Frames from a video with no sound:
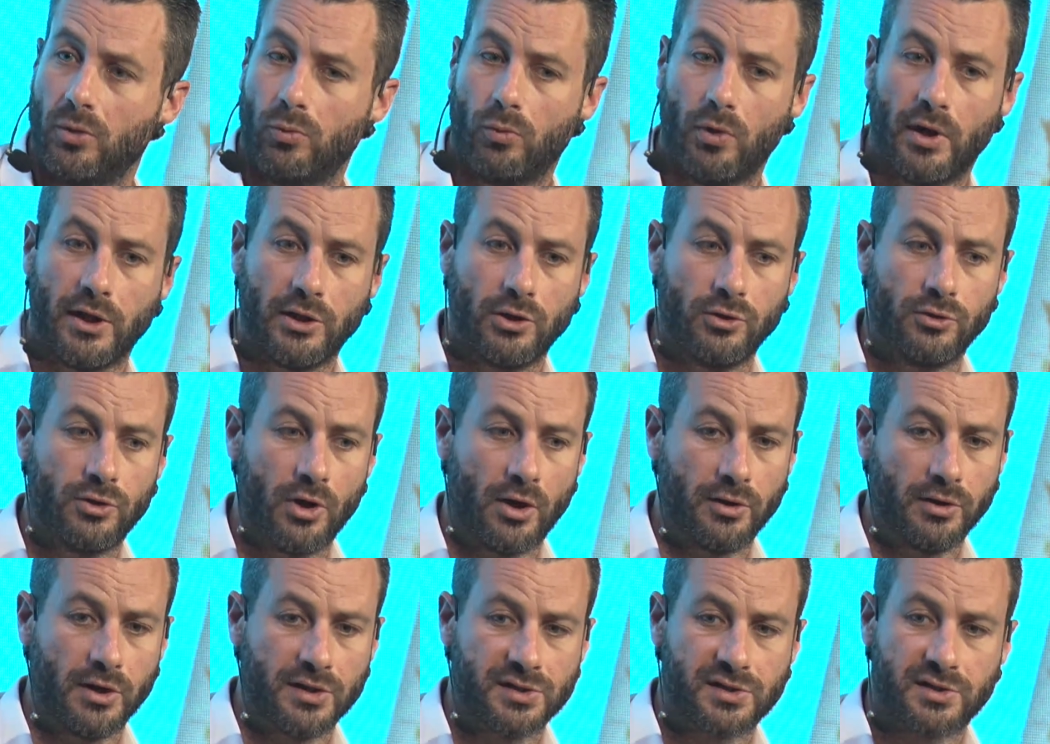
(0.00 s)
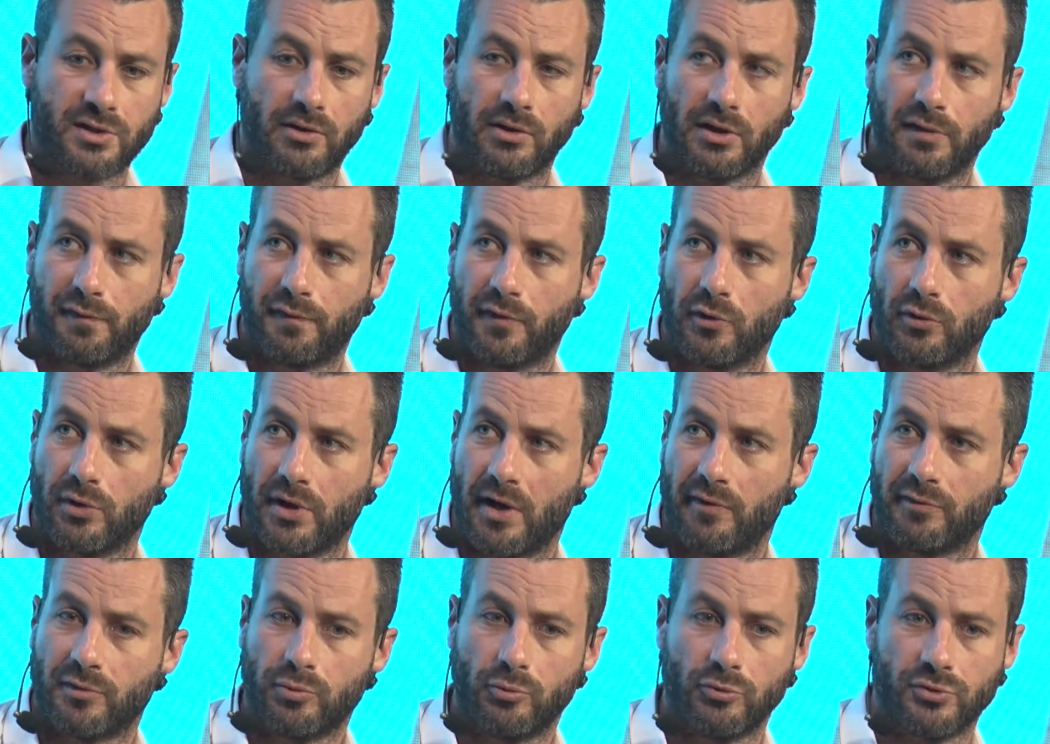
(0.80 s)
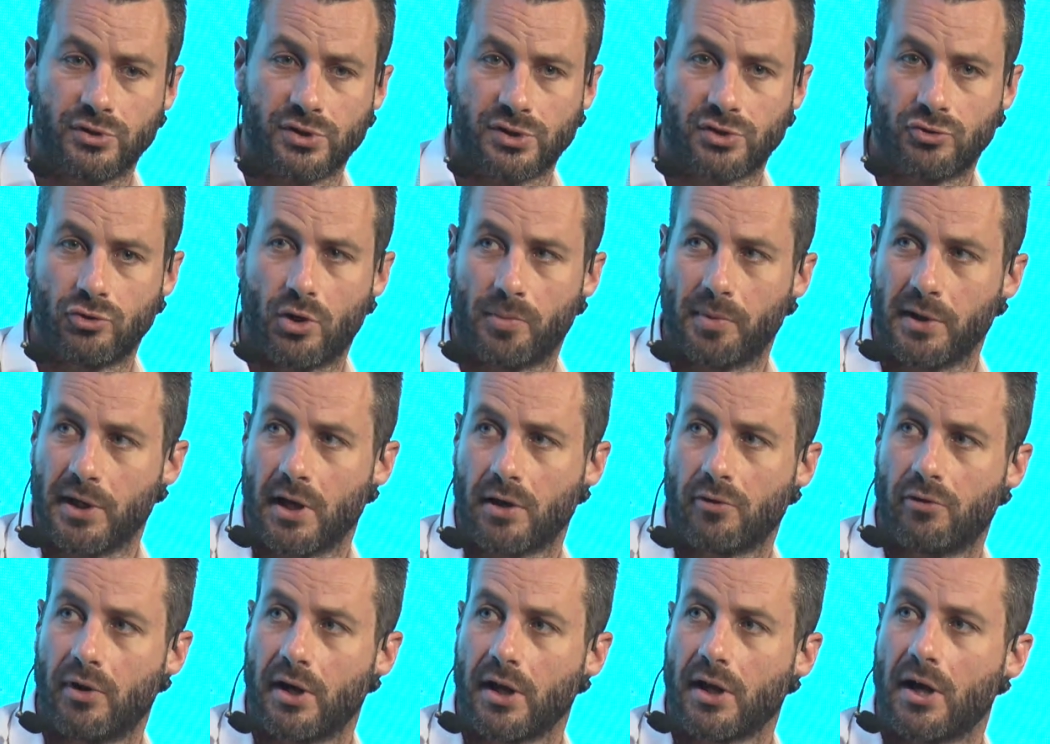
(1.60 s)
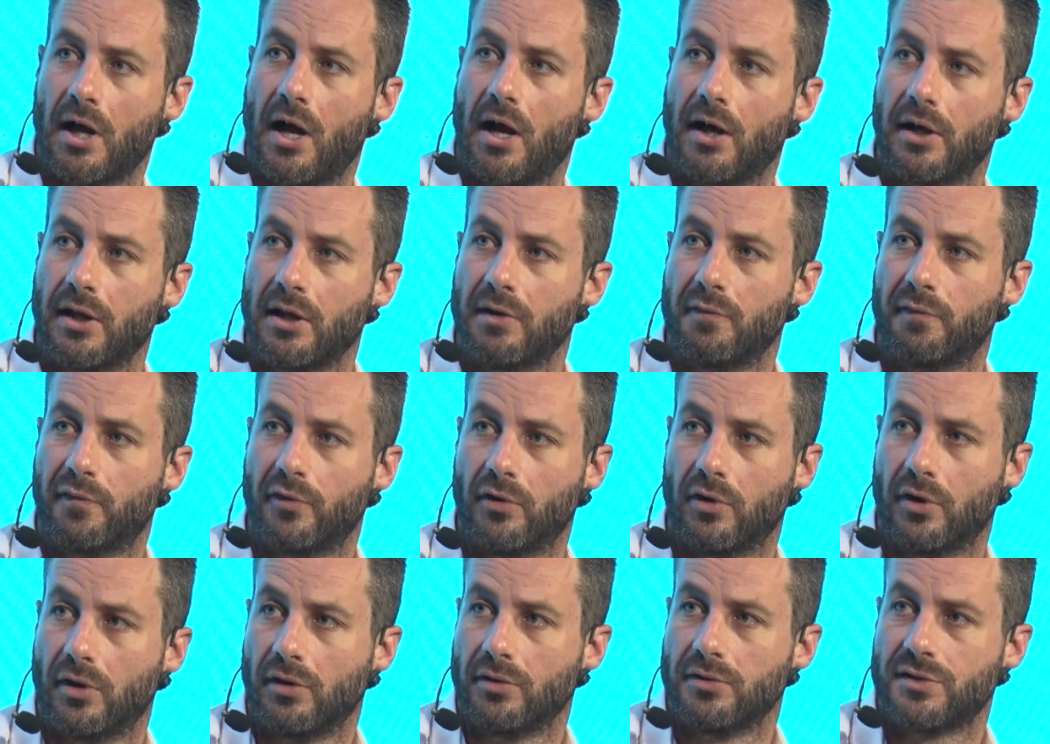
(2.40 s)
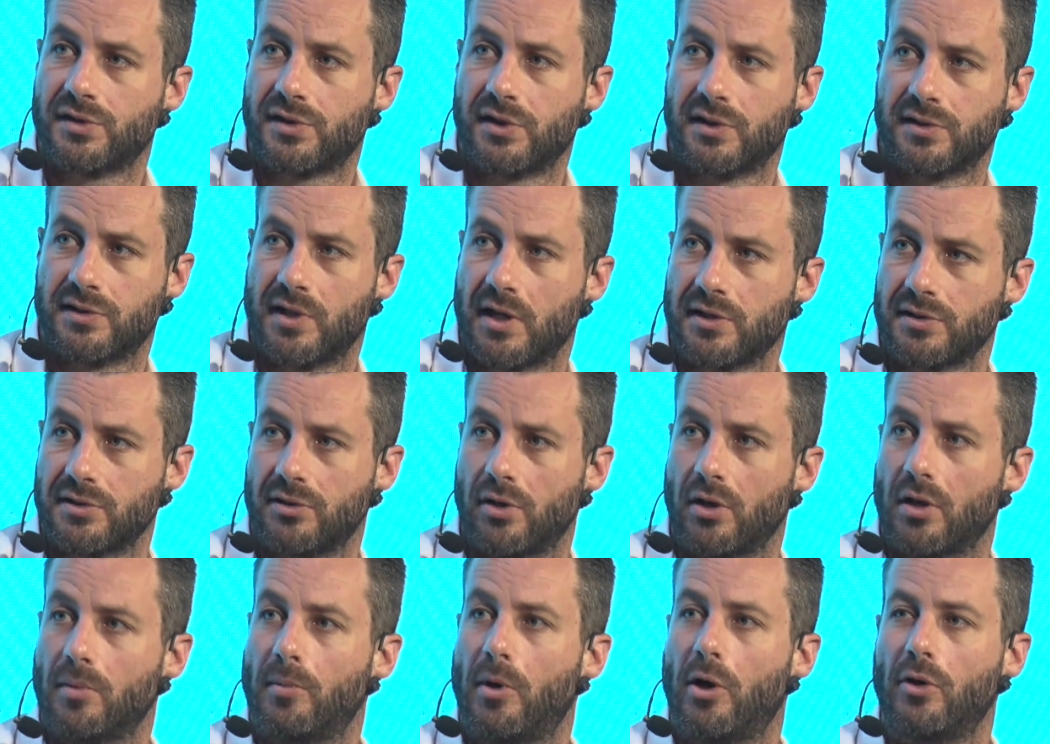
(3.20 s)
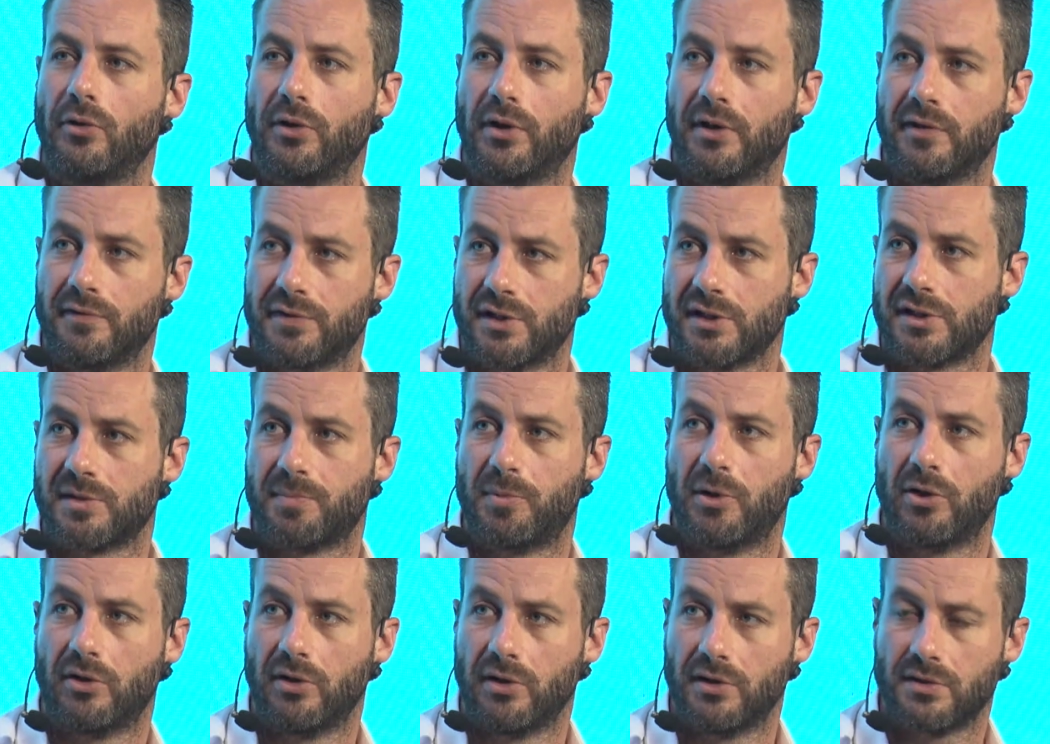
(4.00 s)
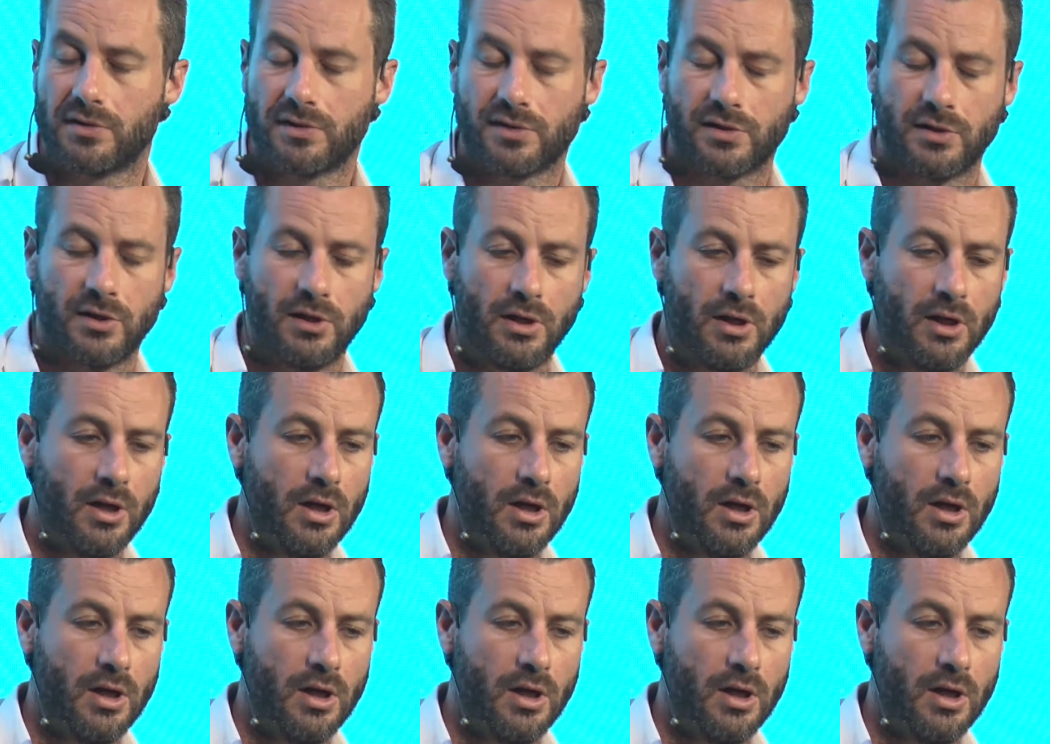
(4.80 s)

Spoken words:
where you don't necessarily feel comfortable just dropping a credit card in for a $6,000 Maldives experience.